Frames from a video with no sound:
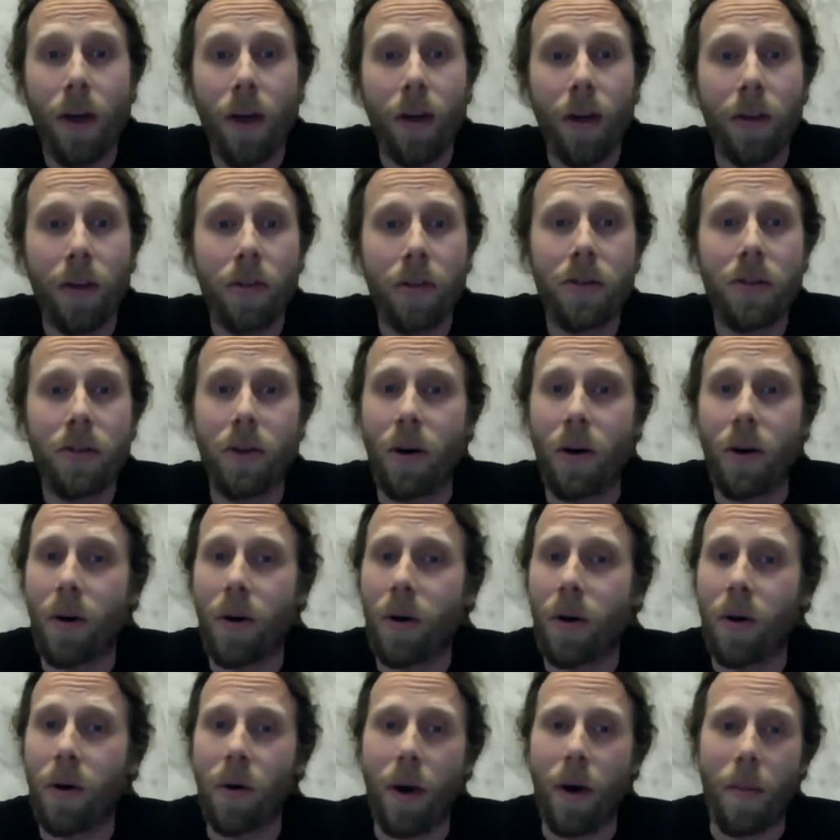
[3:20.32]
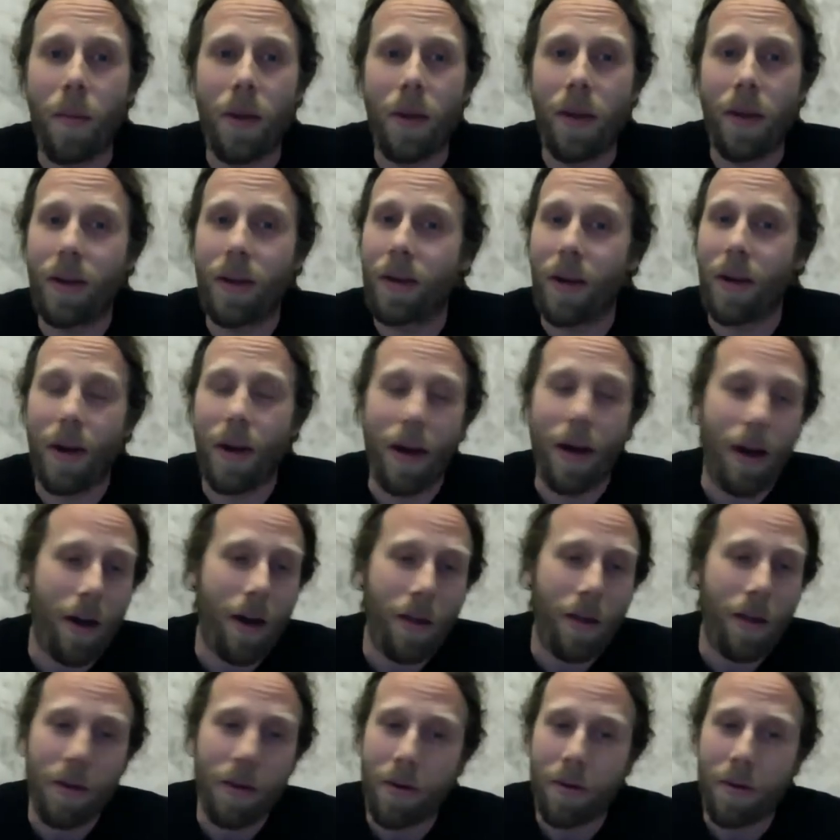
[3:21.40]
So I mean,
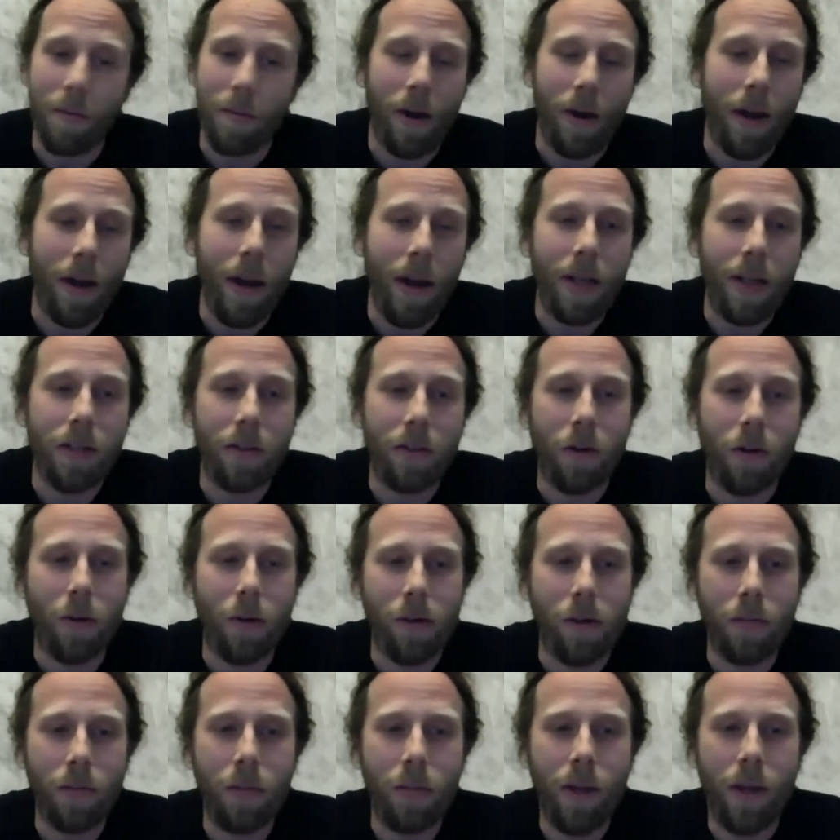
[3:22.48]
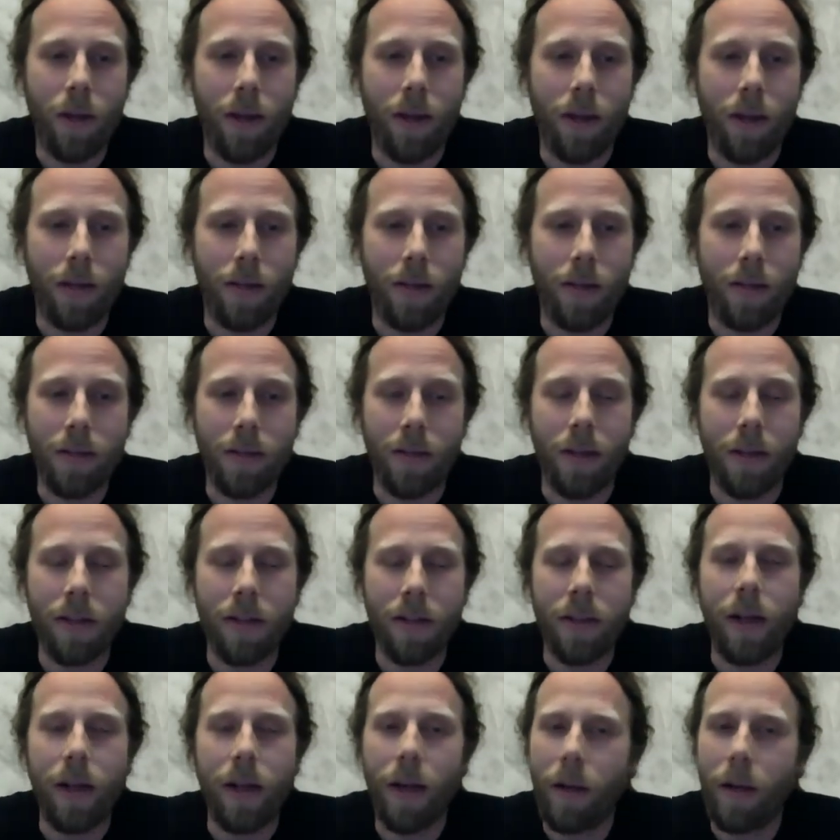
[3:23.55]
either my agent calls me and says
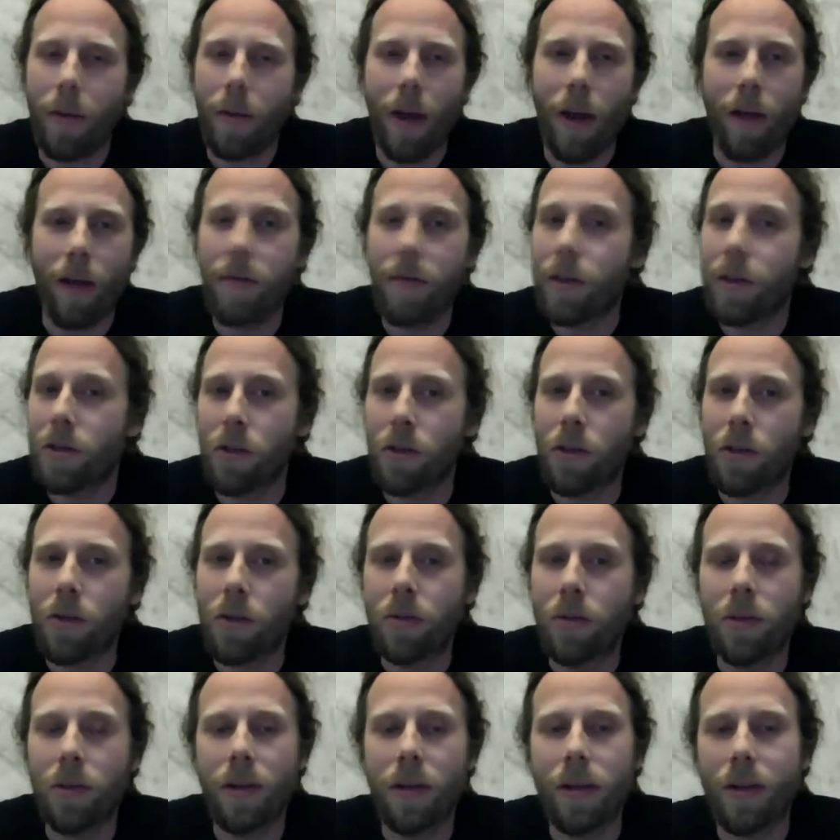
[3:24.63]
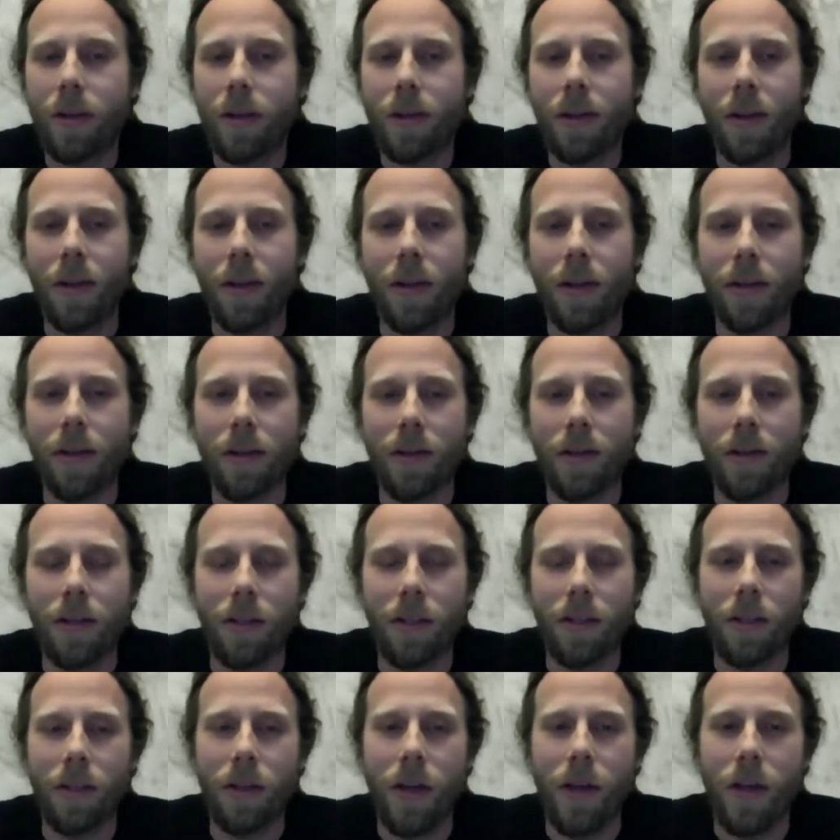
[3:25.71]
like we have this shoot and, and
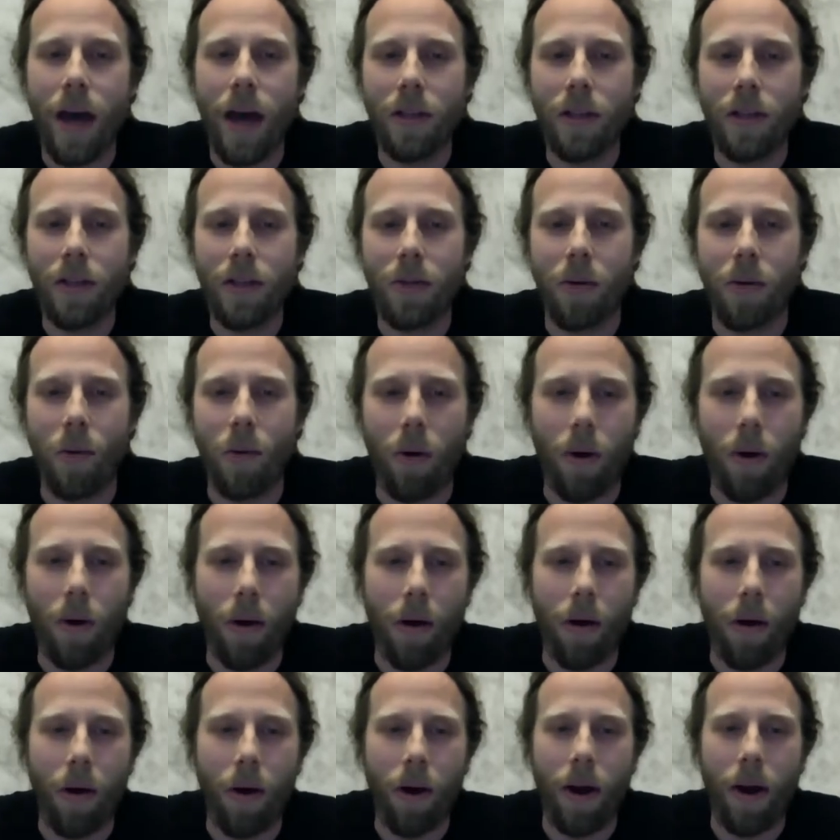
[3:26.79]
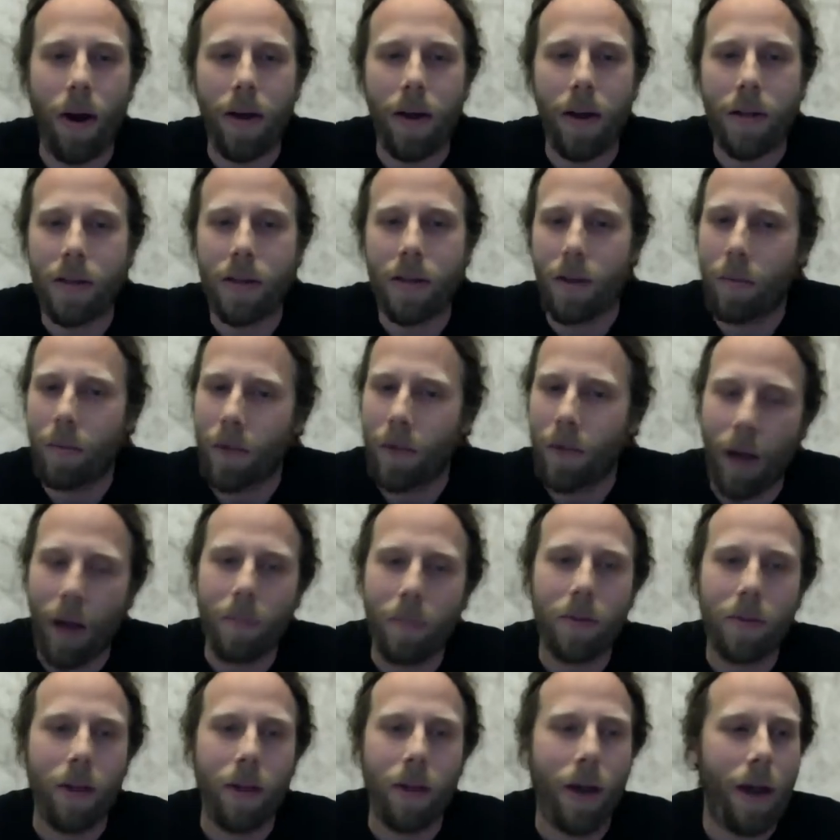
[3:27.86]
this and that, or uh,
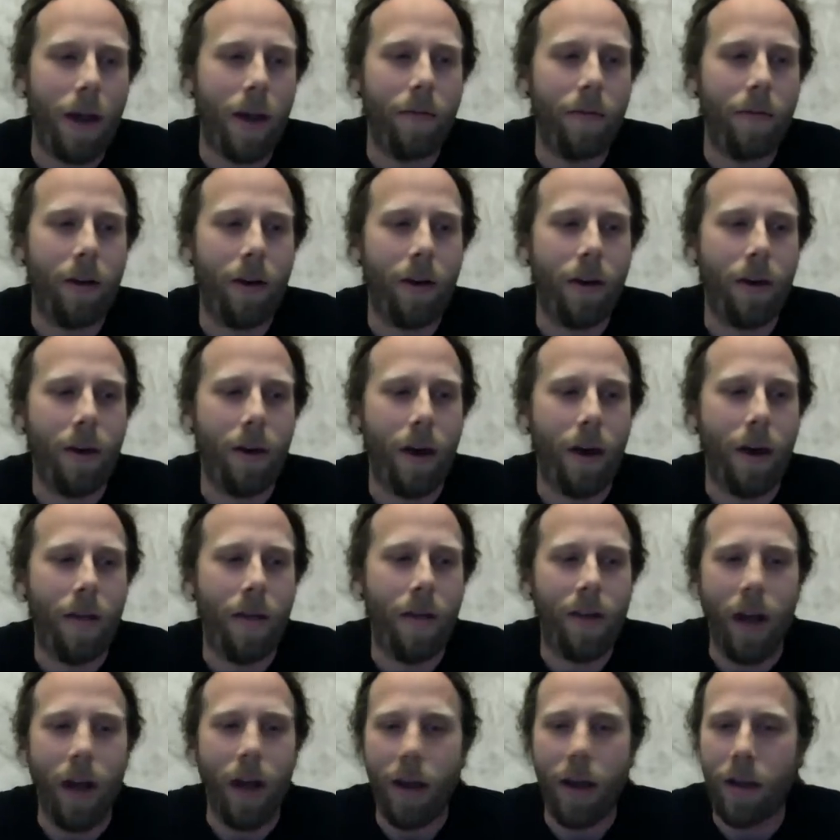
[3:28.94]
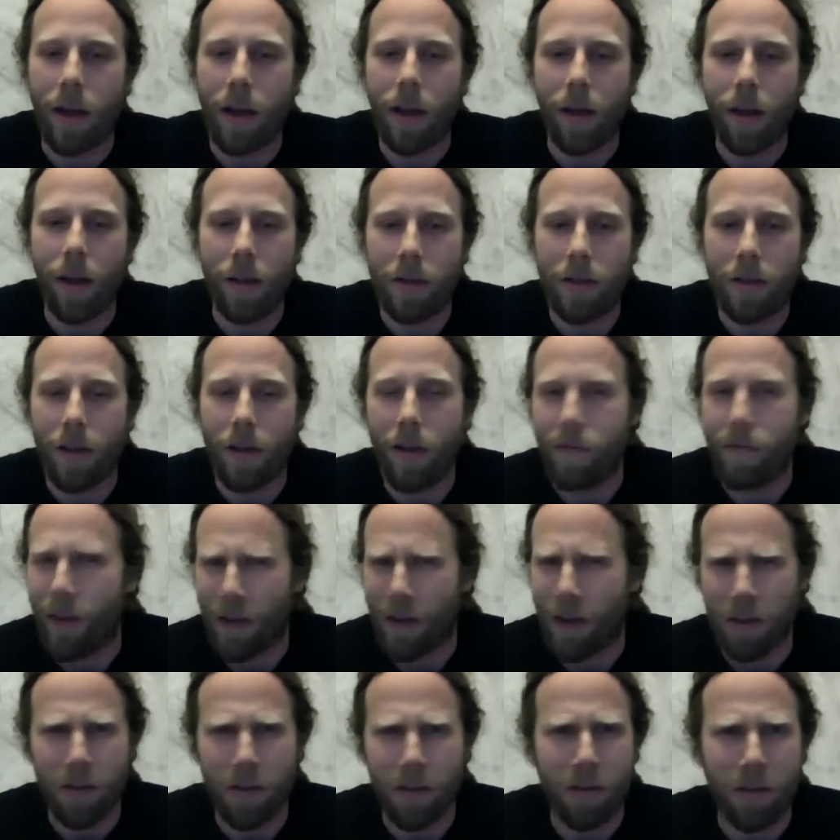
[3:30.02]
sometimes I have a have an idea, let's say a
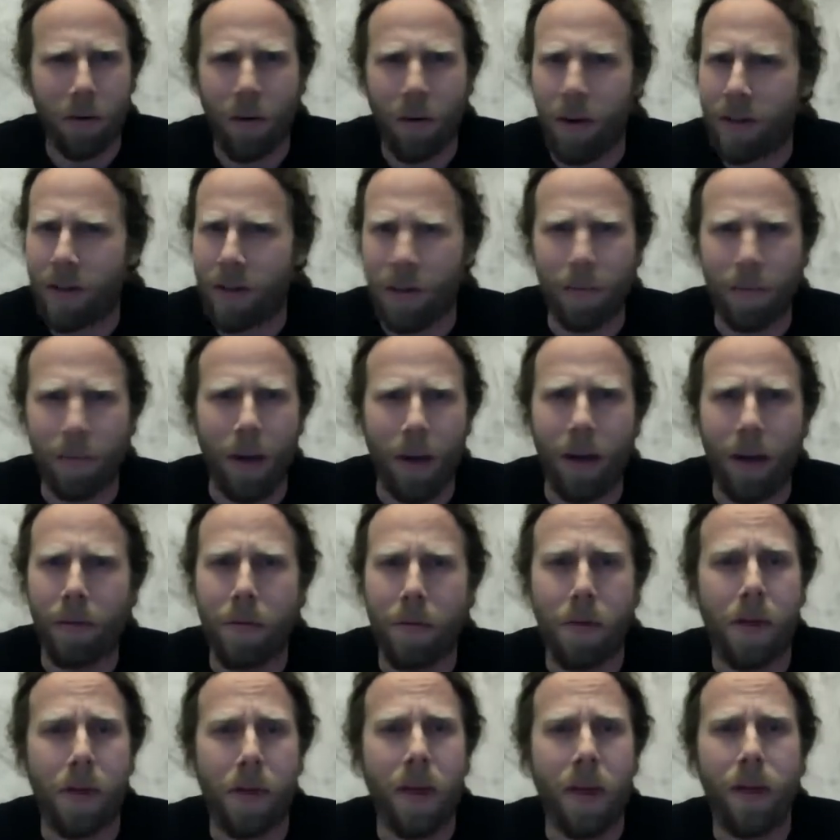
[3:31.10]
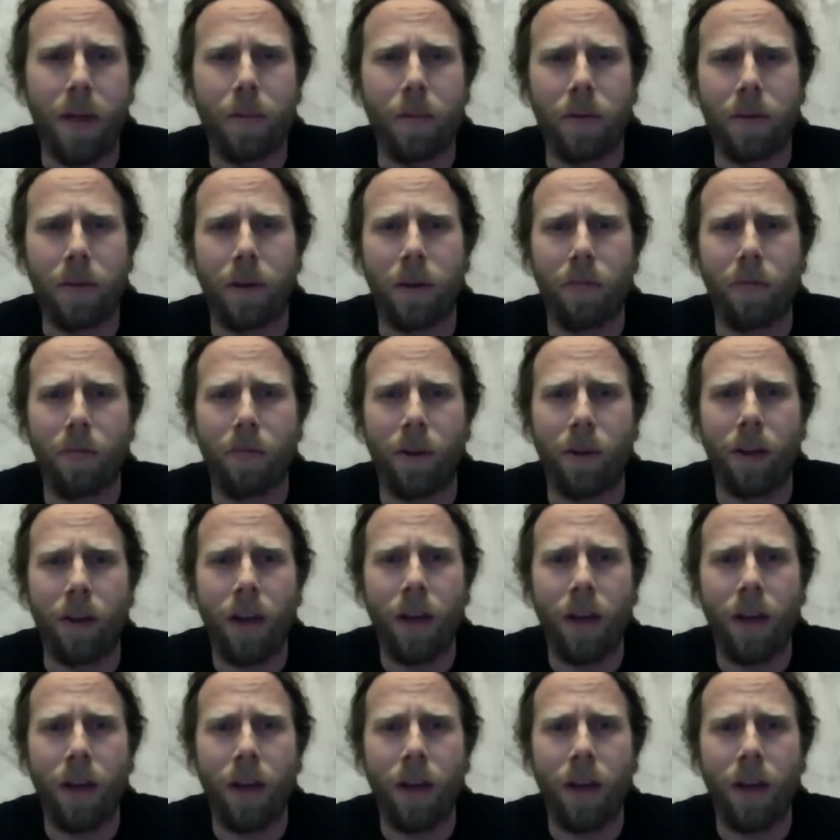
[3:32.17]
fashion story, some kind of theme or something,